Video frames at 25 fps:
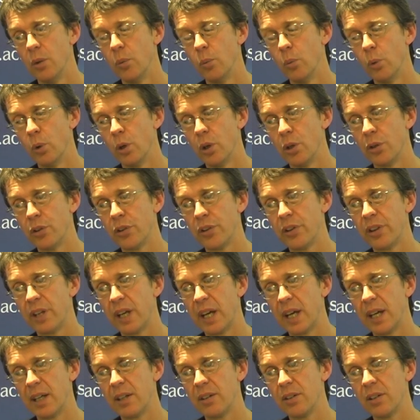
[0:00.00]
was
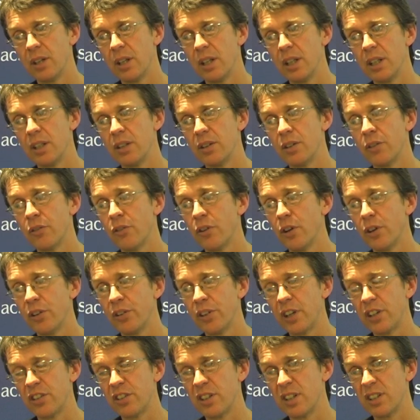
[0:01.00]
that the first
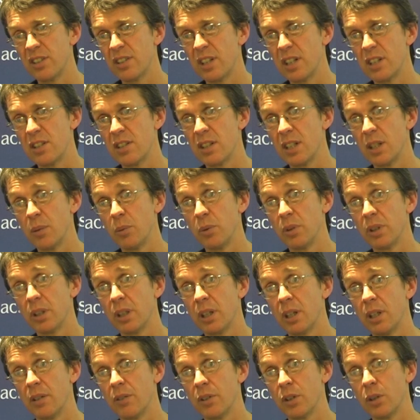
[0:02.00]
session essentially was a
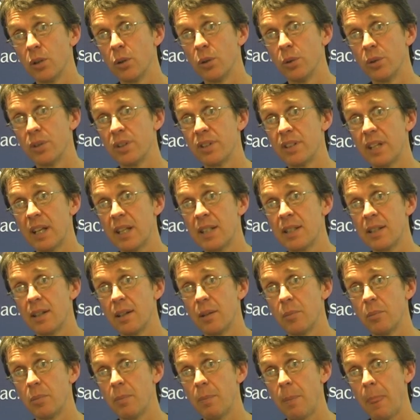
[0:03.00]
kind of a course
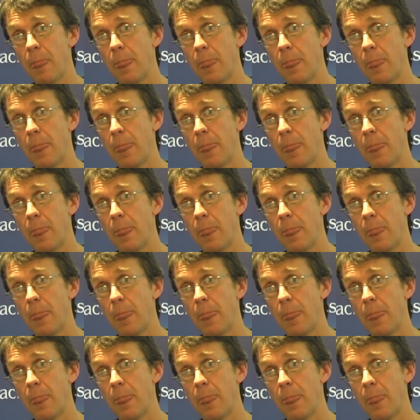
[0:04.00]
setup.